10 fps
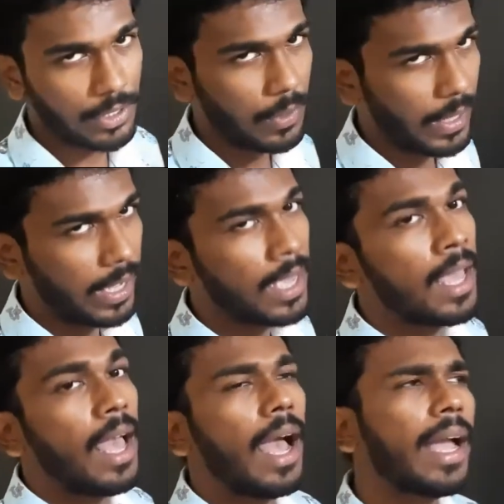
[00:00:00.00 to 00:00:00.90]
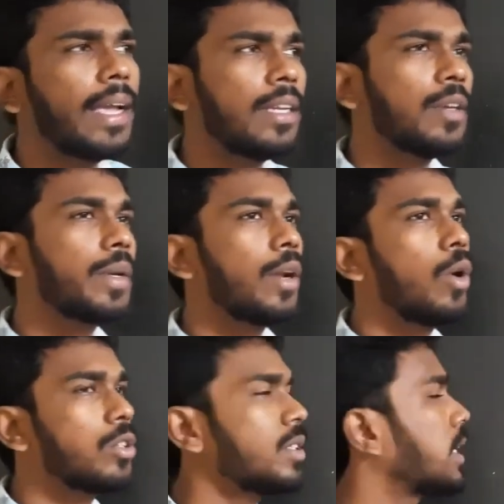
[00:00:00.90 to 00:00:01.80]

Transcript: Okay, again you can also